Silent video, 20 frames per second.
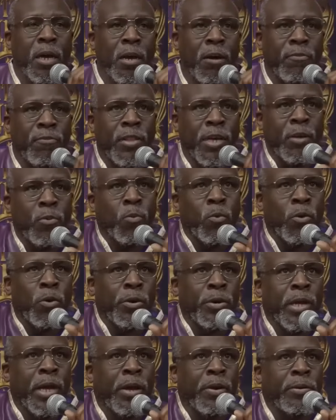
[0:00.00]
of that
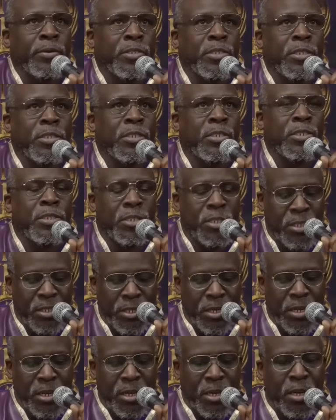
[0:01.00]
word heritage,